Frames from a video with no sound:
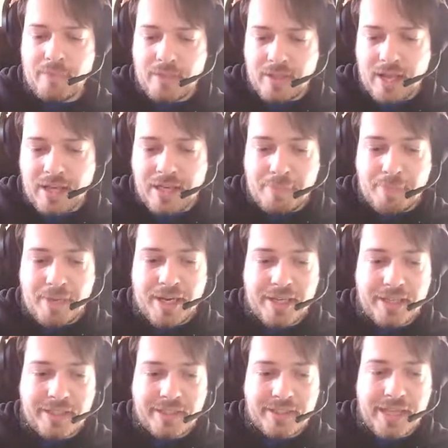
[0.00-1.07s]

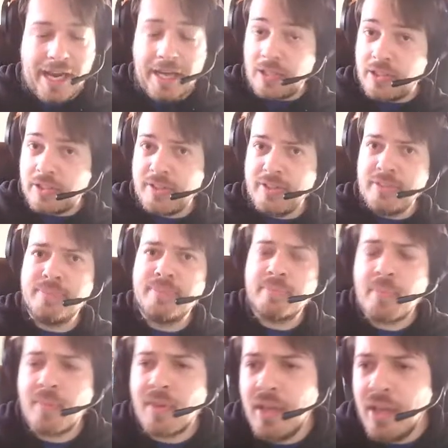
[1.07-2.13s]
database editor,
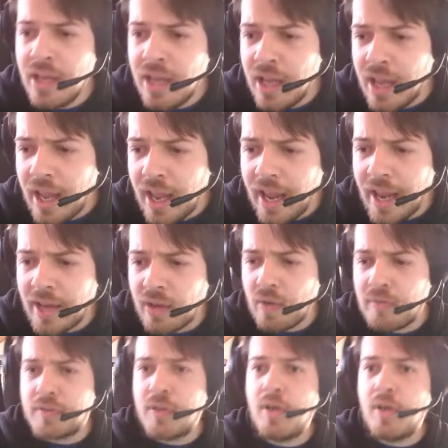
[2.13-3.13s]
and of